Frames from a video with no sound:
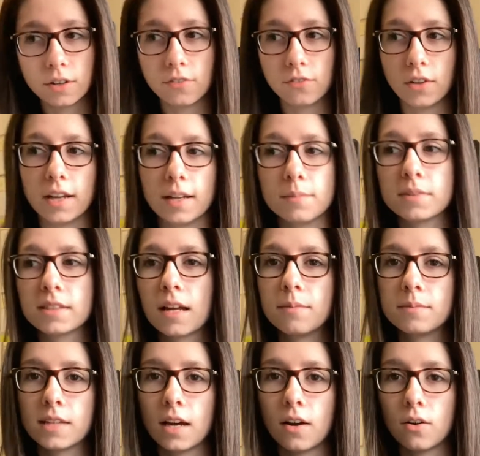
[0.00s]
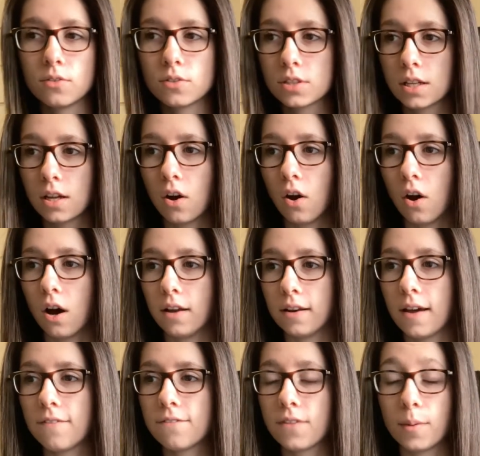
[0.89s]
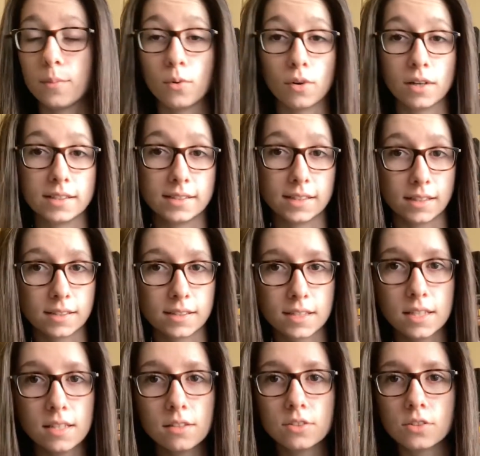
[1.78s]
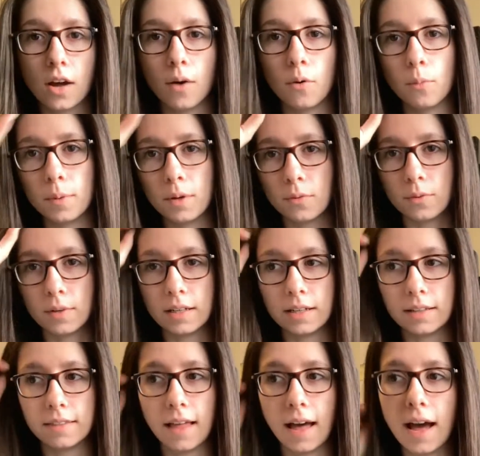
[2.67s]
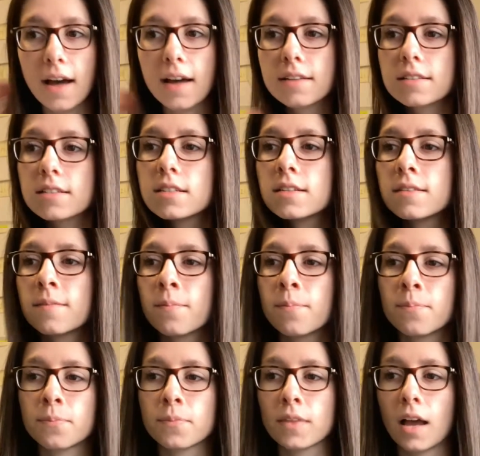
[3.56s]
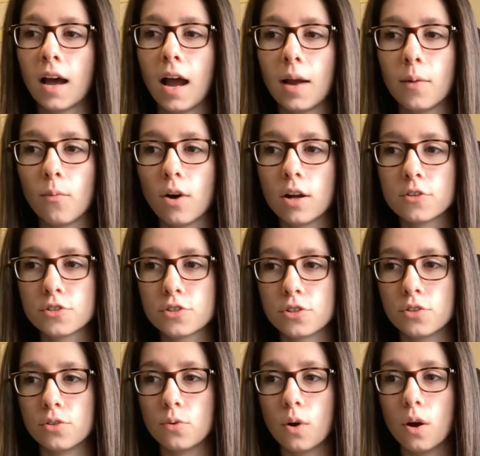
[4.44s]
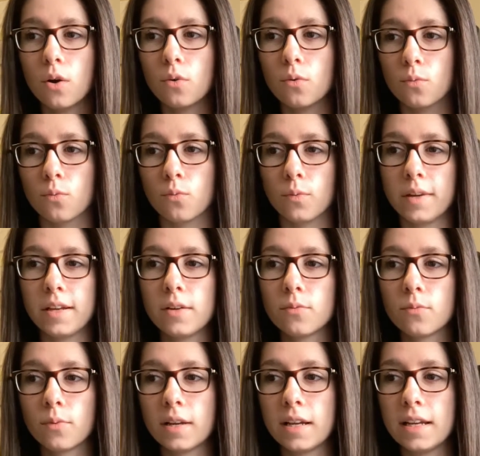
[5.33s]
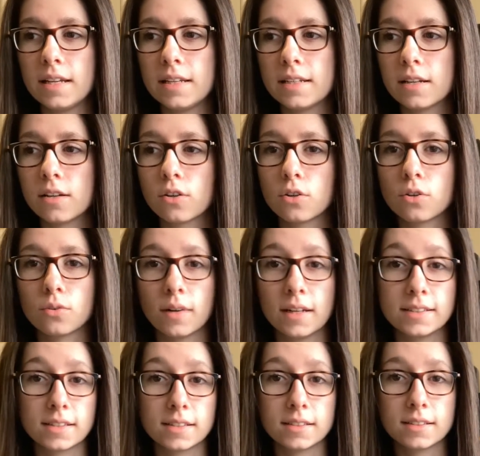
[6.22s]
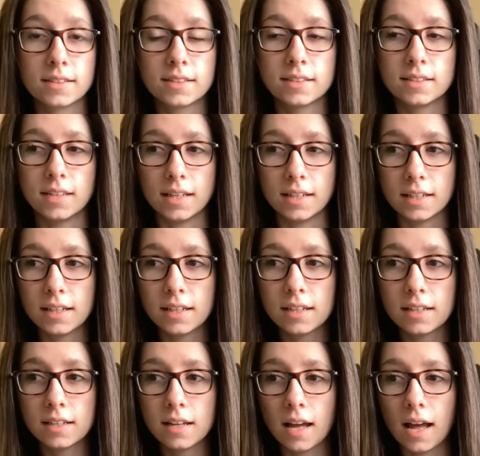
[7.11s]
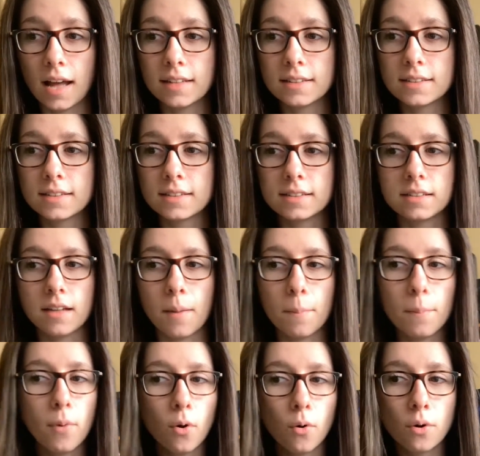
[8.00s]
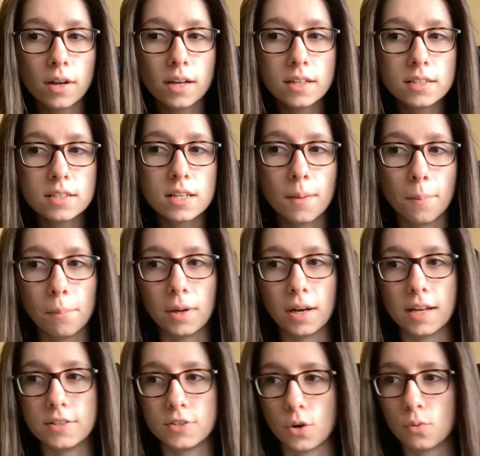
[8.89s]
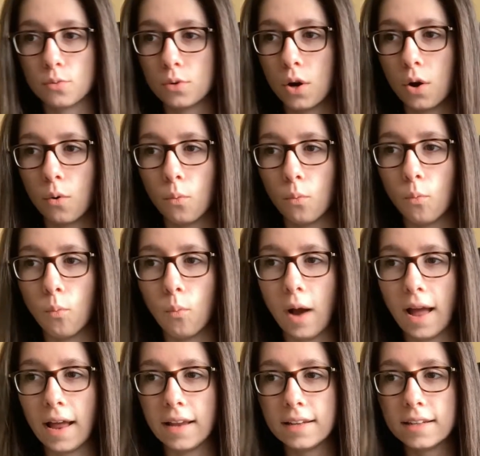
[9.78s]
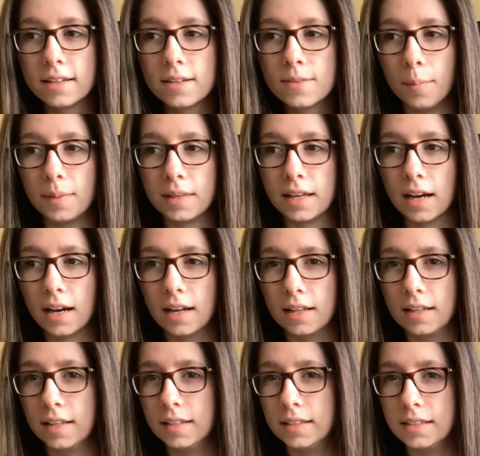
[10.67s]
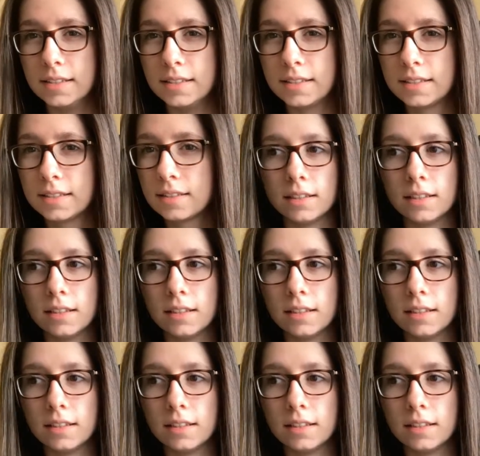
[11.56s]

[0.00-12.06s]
Flames comes out on February 16th, so I will be reading that. I want to reread Crescent City at some point, but I don't know when, because